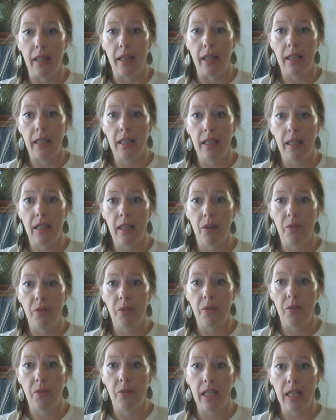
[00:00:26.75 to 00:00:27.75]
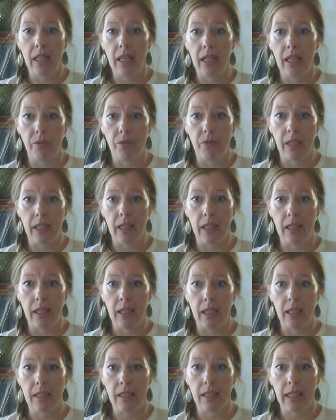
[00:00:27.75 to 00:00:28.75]
In a very
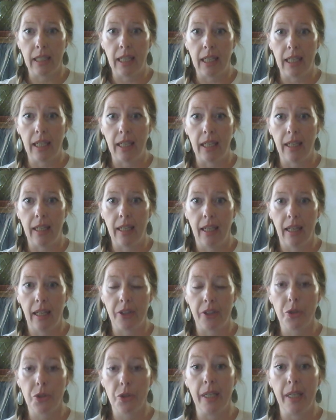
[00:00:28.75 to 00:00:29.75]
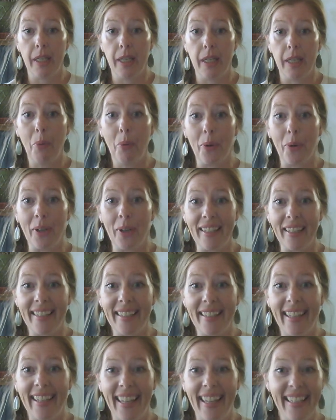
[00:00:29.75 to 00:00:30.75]
conveniently transported
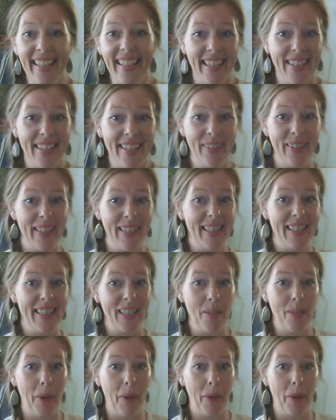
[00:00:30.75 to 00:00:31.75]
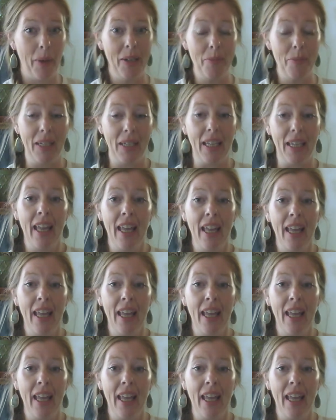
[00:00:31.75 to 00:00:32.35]
kit, as you can see behind me,